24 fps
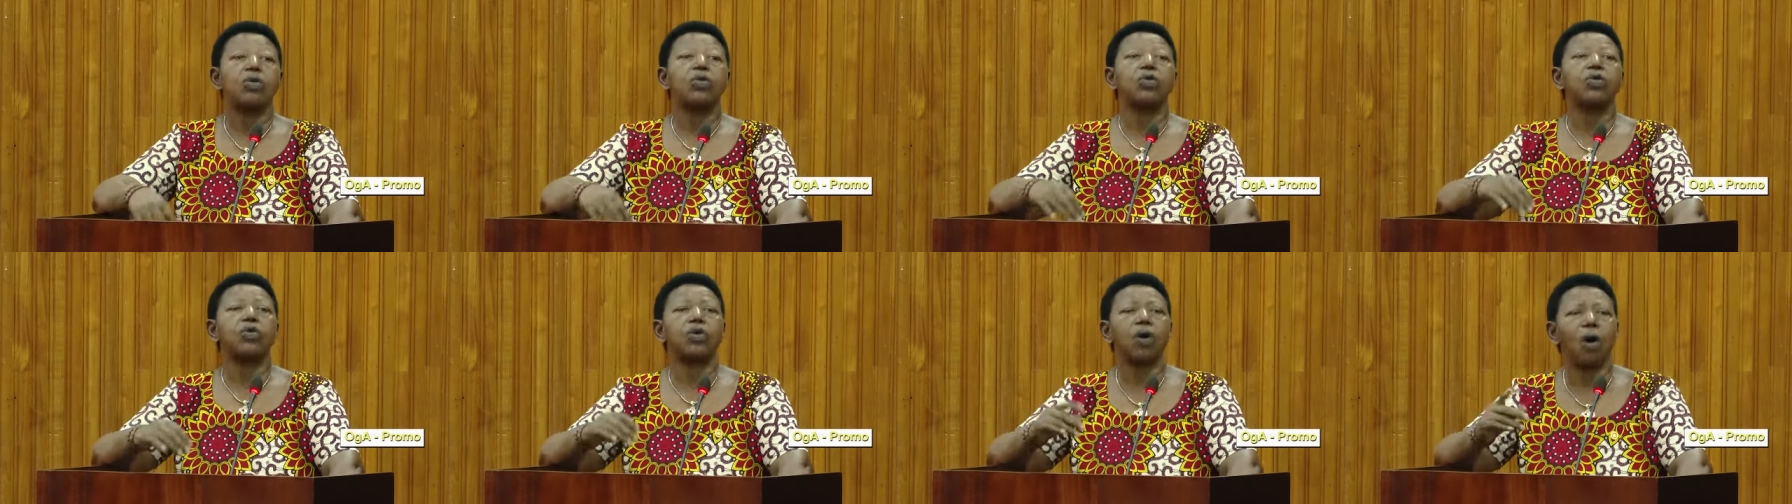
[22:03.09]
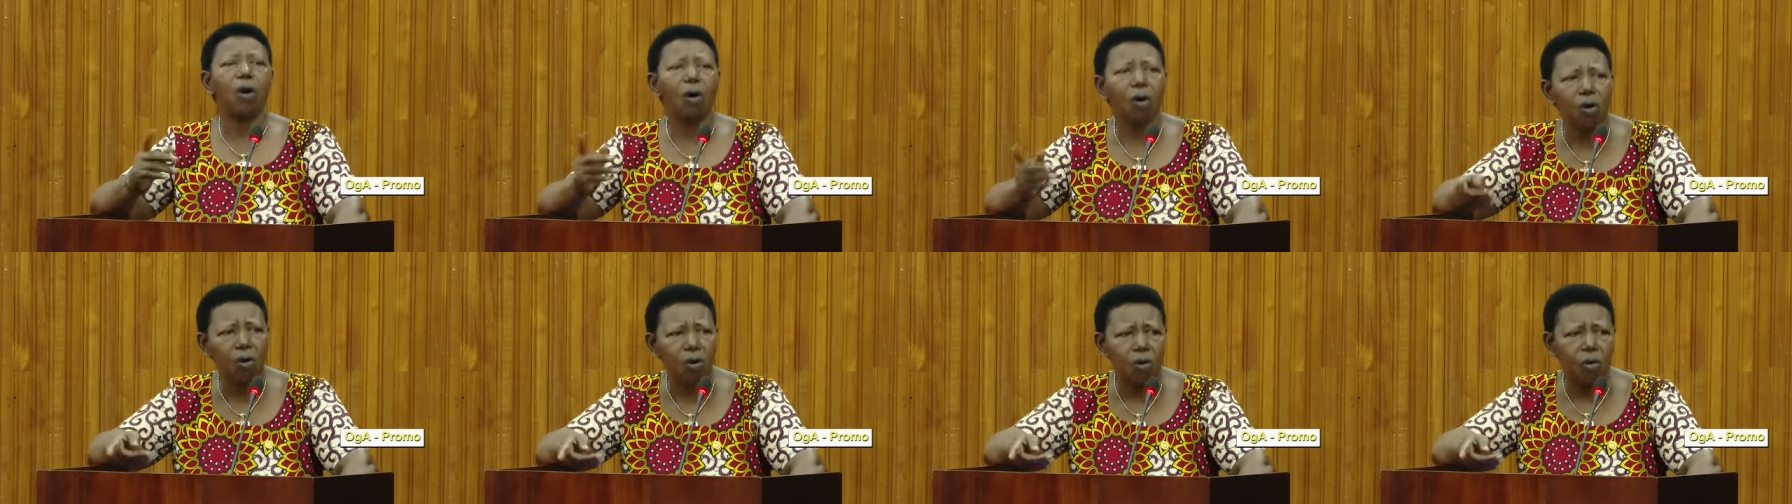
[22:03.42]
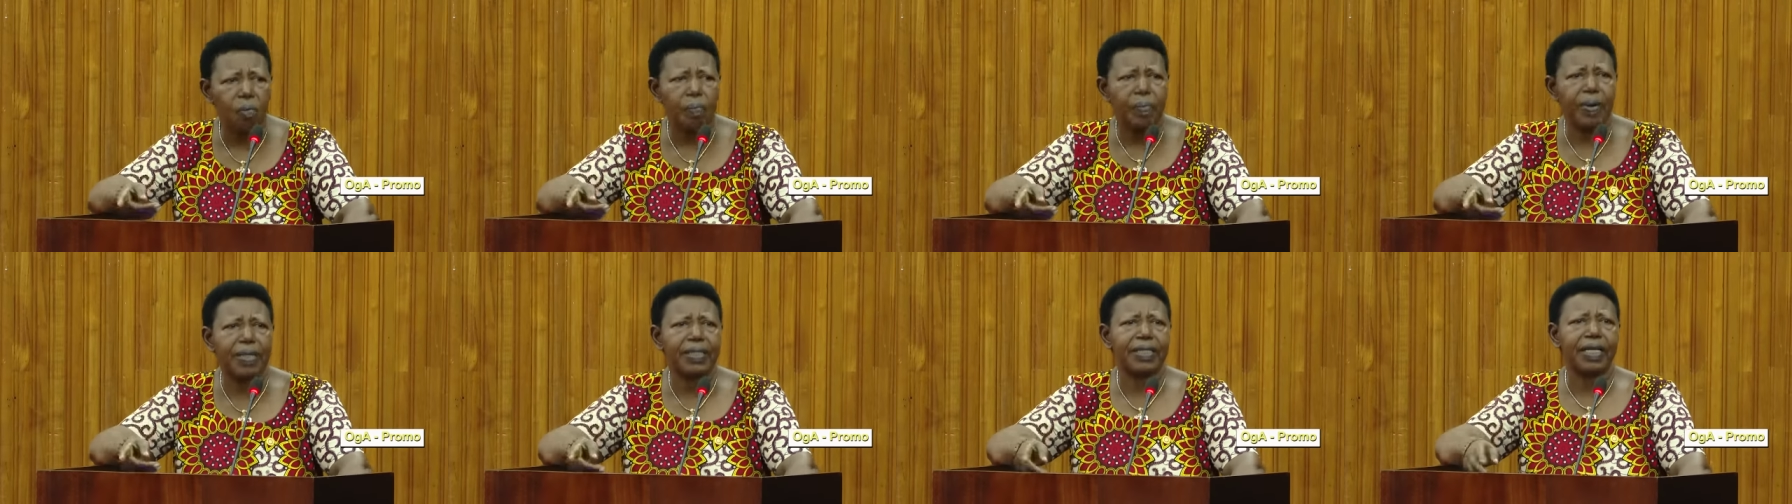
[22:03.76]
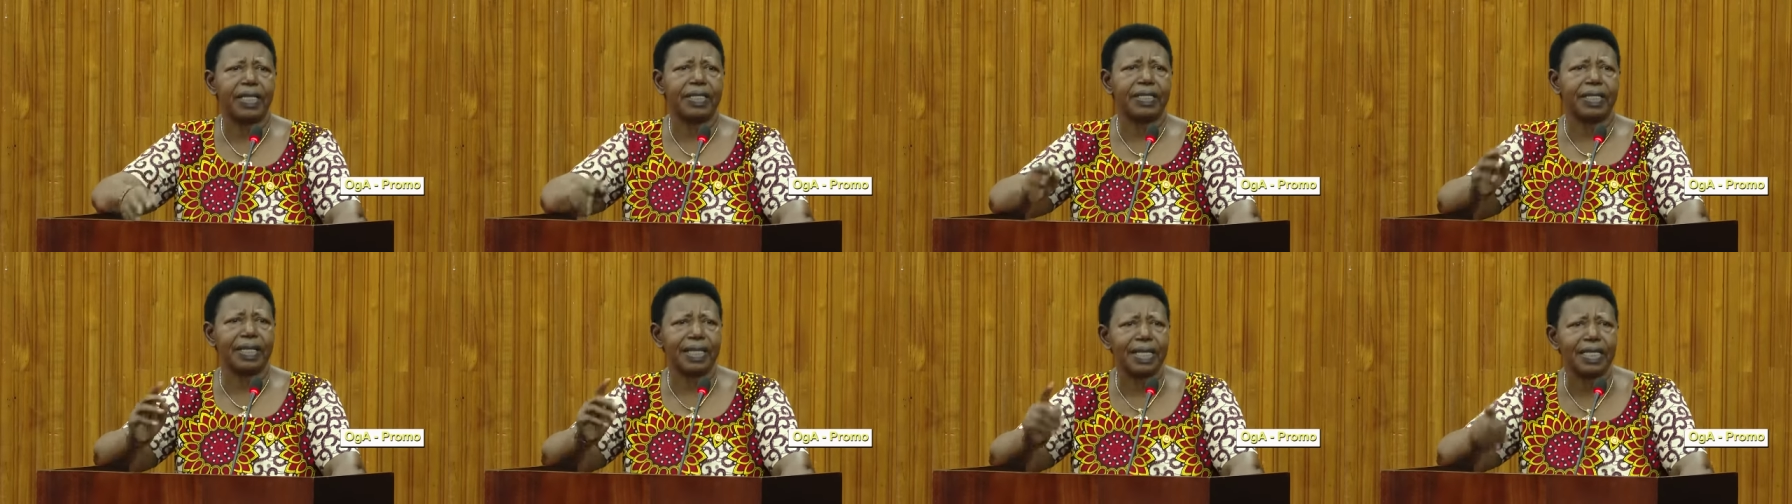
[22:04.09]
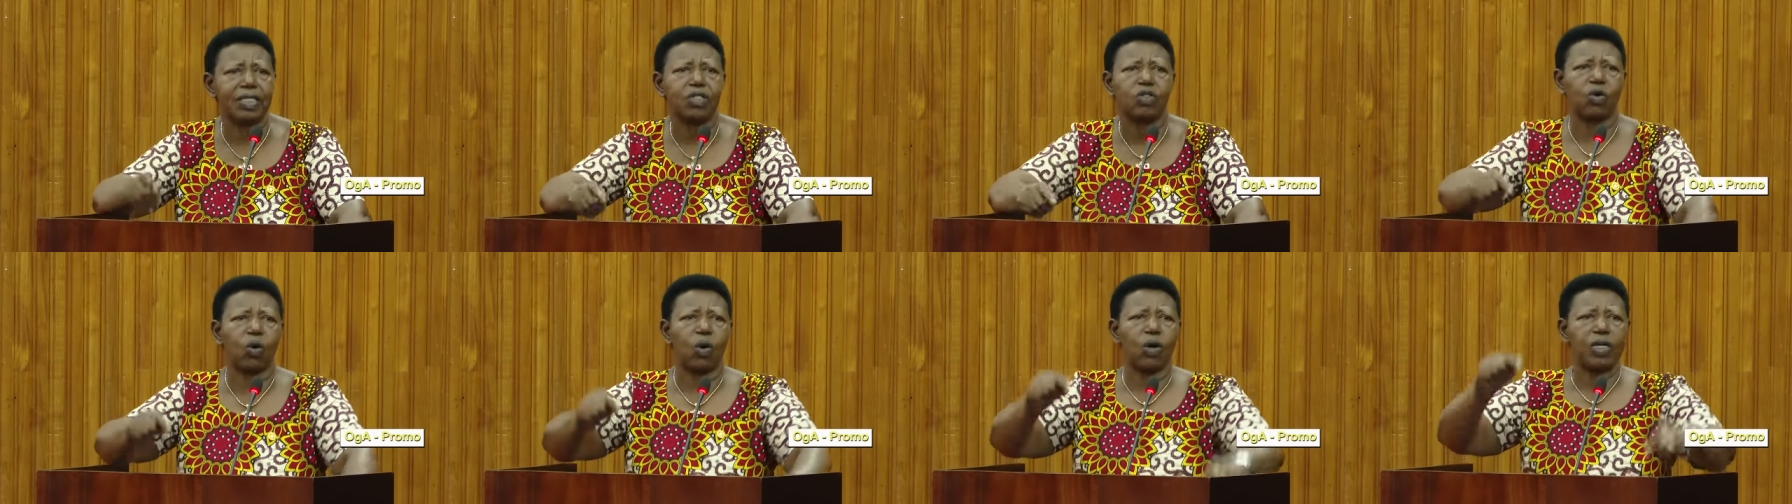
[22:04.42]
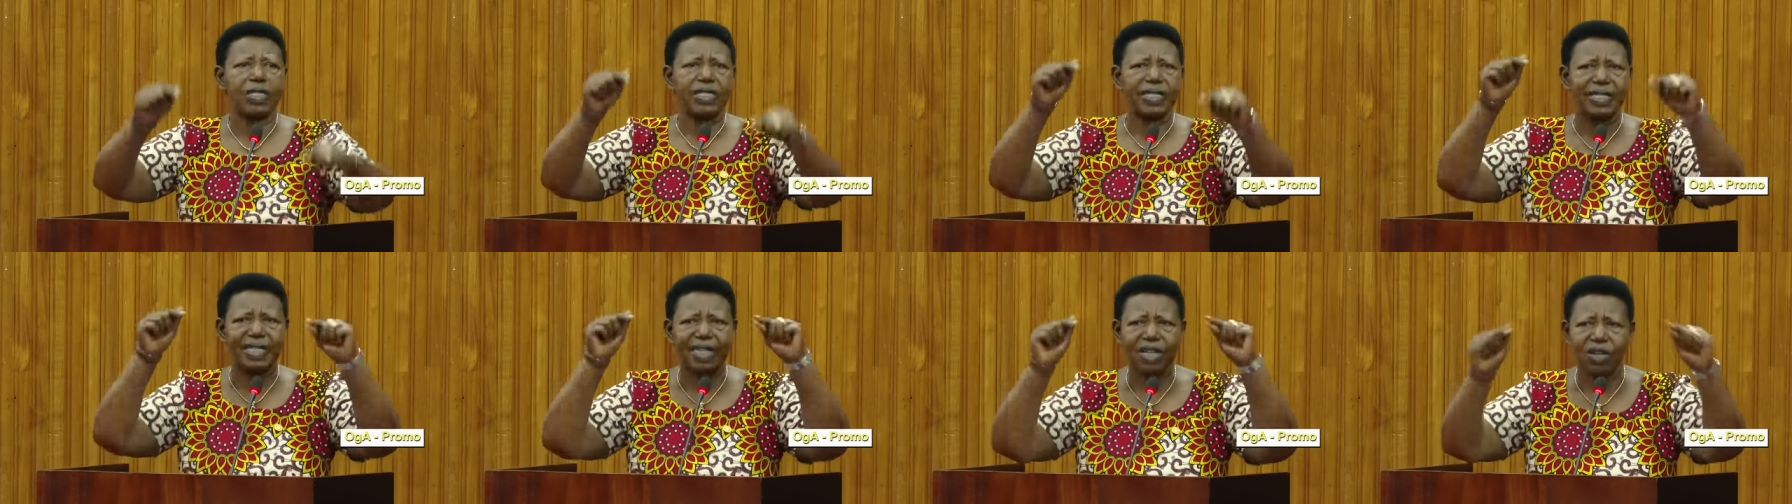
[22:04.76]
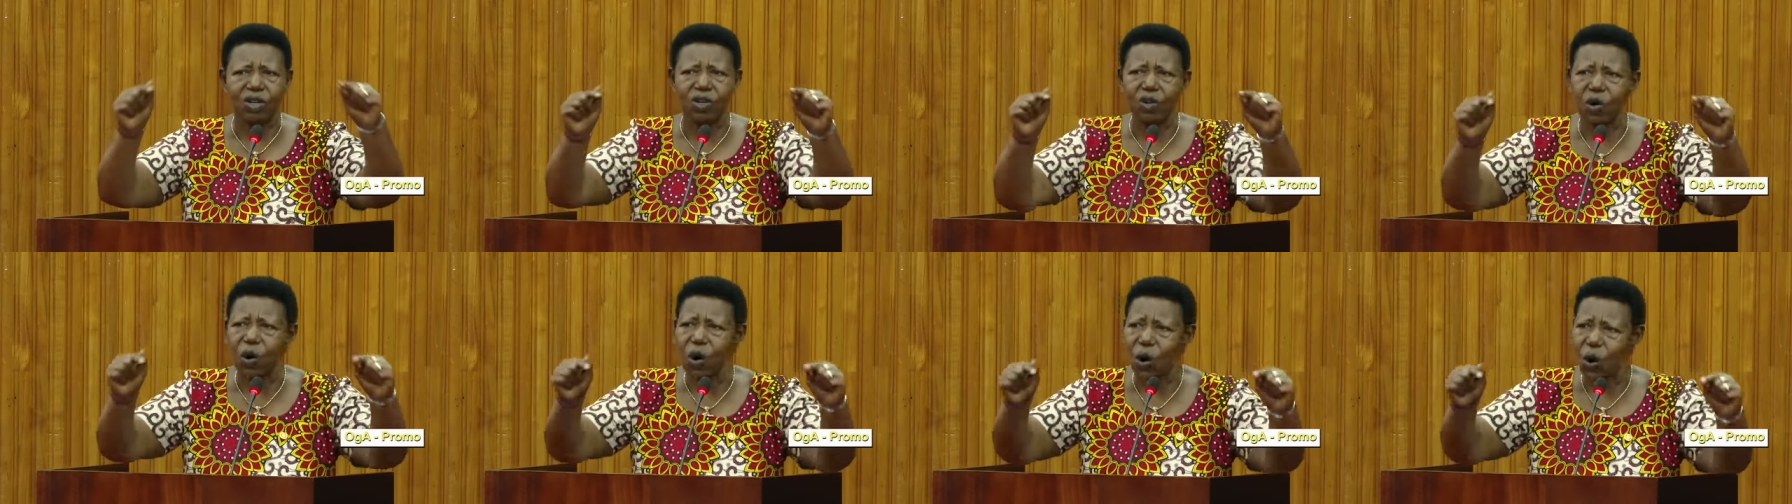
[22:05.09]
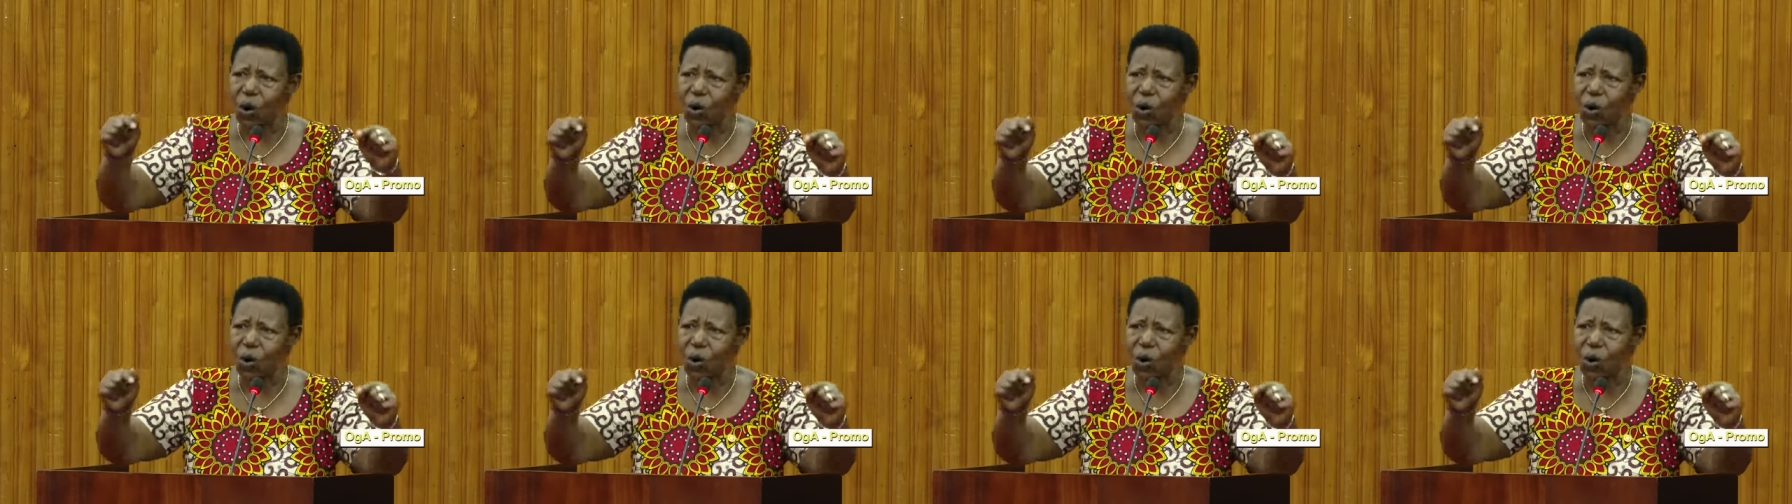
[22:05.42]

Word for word: crawl, but at least continue